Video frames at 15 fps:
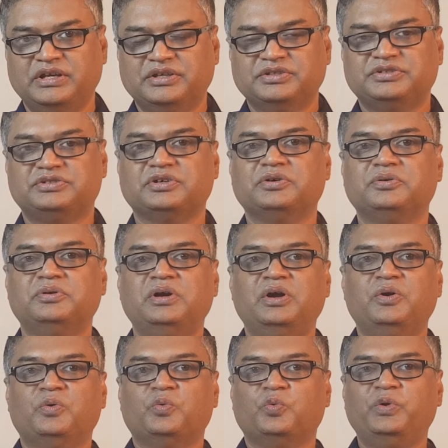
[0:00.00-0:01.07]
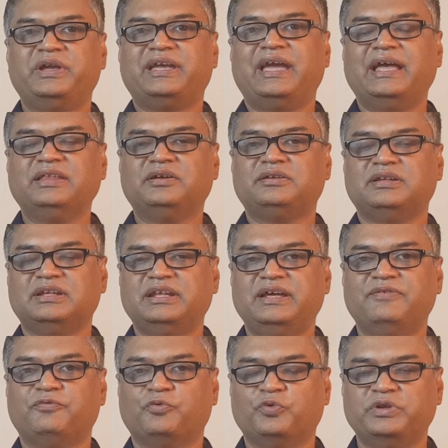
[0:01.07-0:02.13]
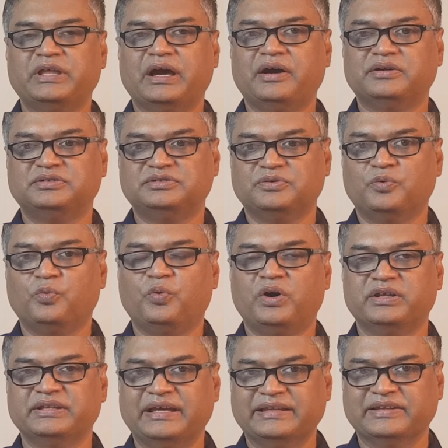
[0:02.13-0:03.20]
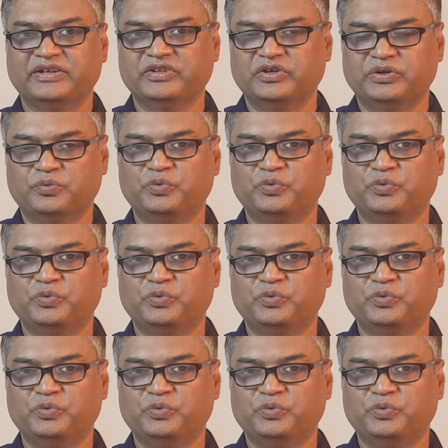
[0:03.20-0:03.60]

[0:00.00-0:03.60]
So we cannot live without one another.